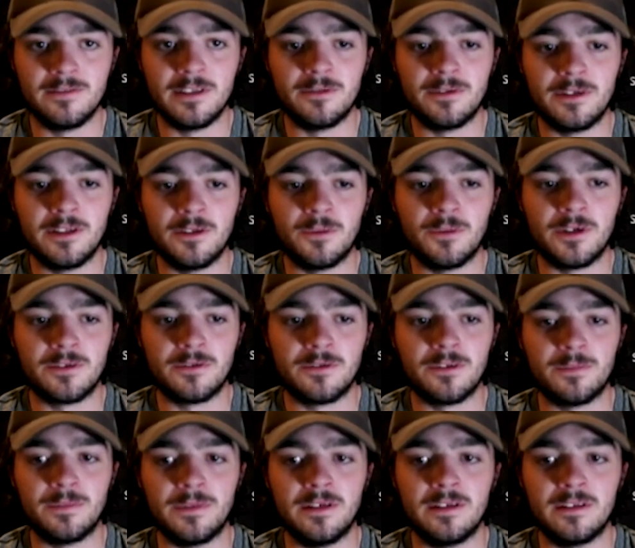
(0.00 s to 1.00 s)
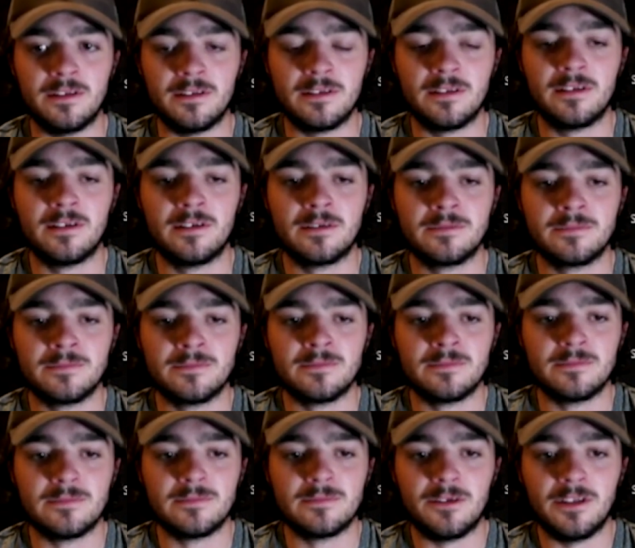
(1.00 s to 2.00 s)
They really worked with me and
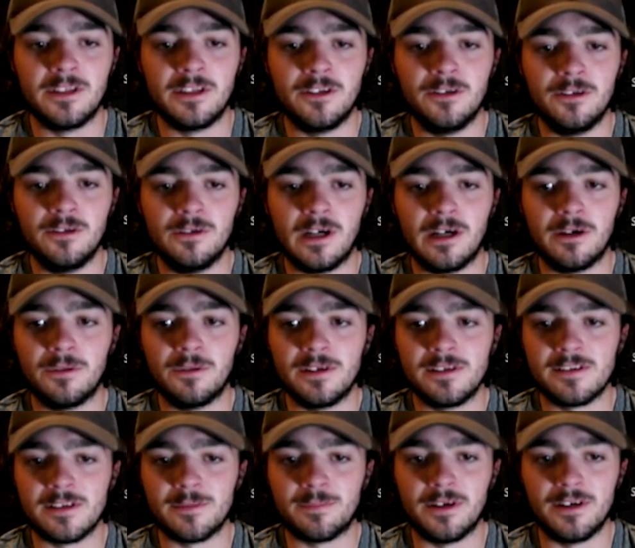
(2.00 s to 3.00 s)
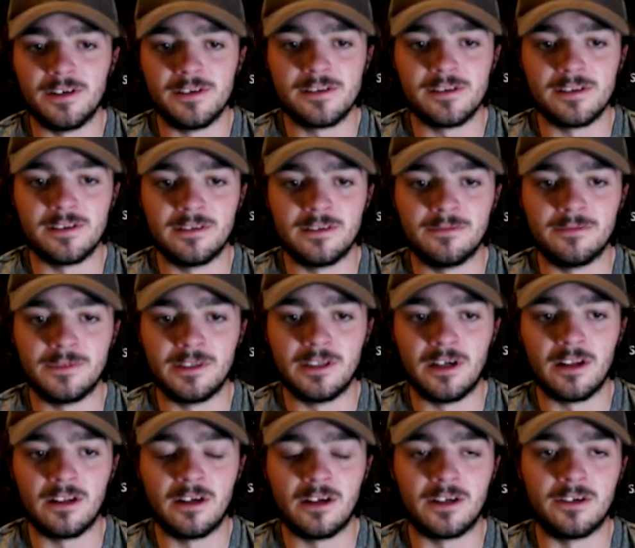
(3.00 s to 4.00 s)
they really knew who I was as a person. We
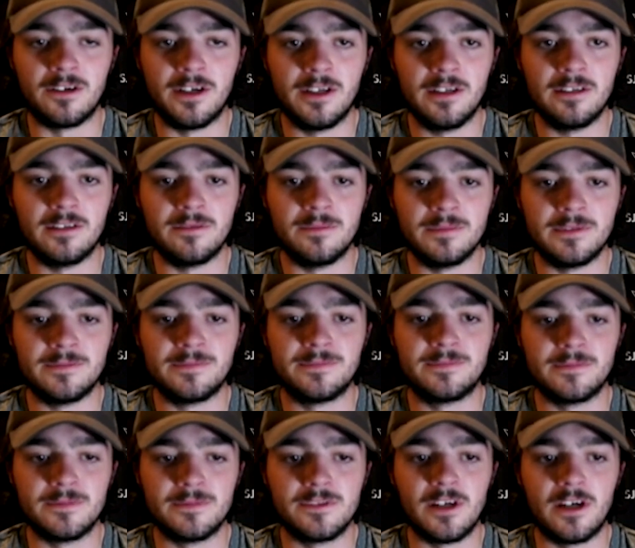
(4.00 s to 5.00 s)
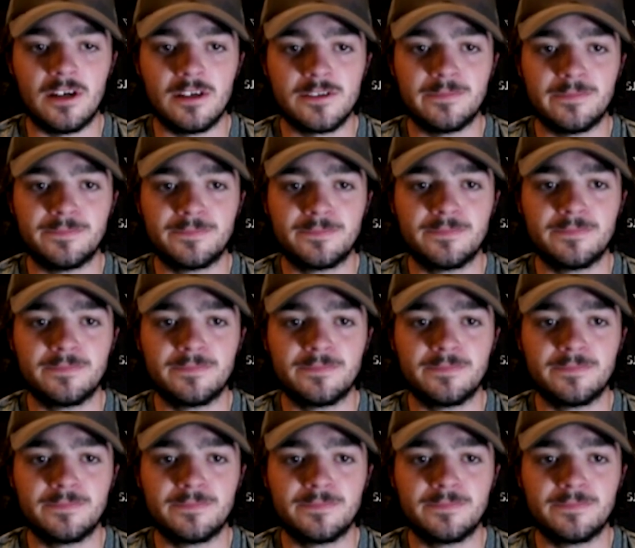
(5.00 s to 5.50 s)
got along great and it was awesome.